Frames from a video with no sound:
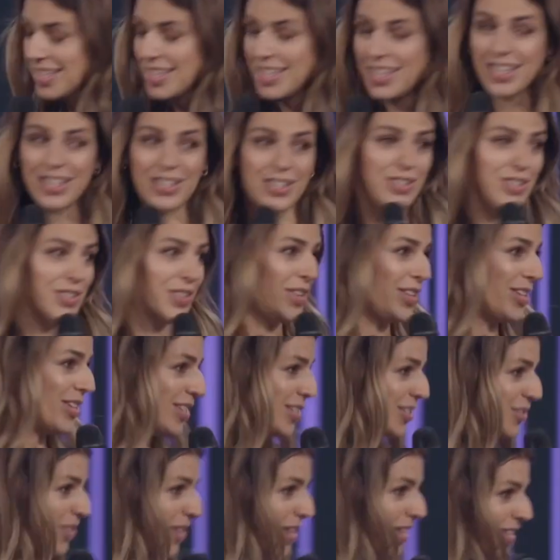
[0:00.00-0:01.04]
is not in
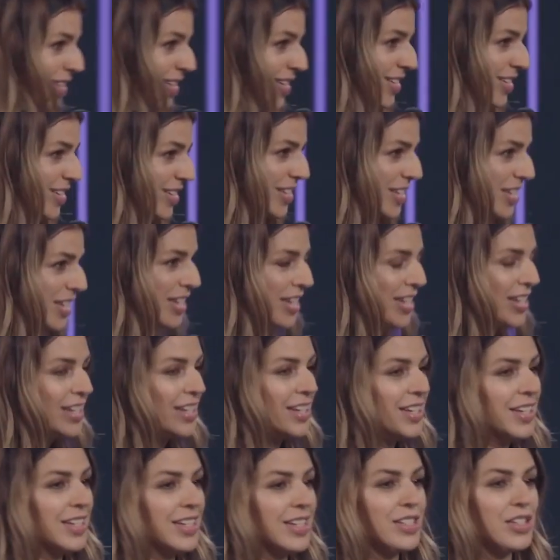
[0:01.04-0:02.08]
his trunk.
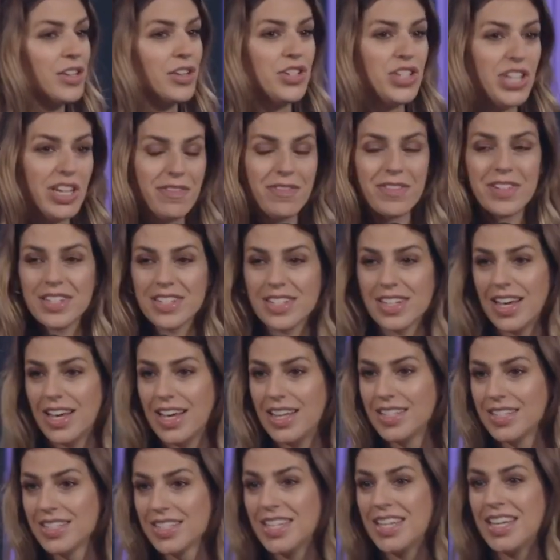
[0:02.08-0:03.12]
So Jeff
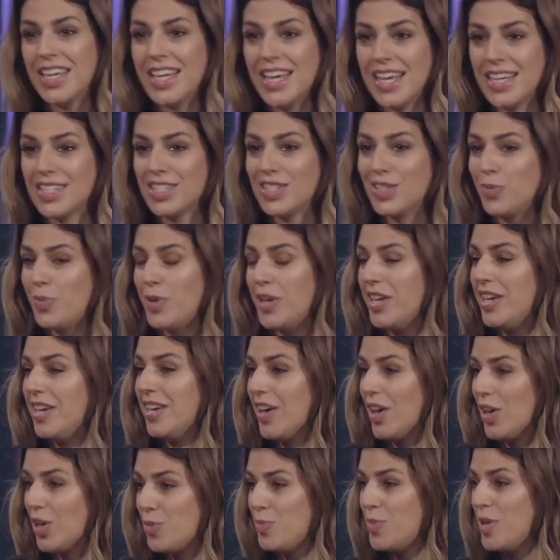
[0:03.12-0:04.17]
decides he has to be
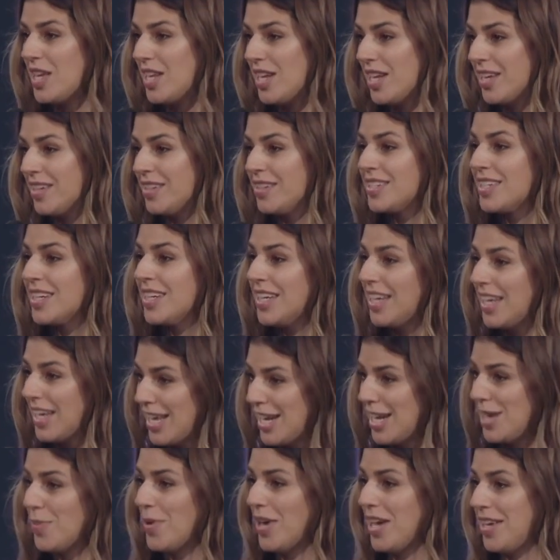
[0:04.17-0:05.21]
obedient
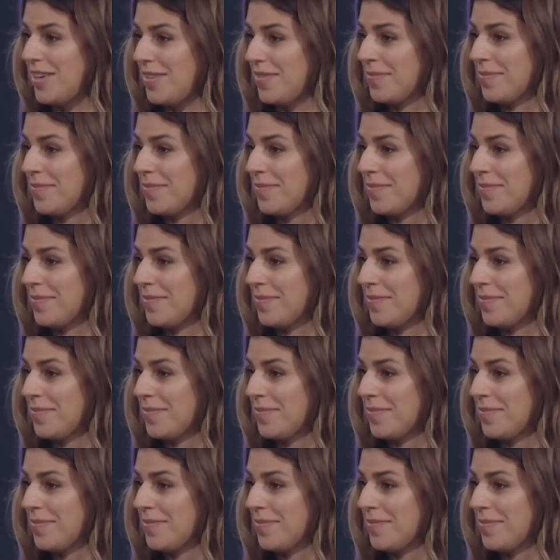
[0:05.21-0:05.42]
anyway.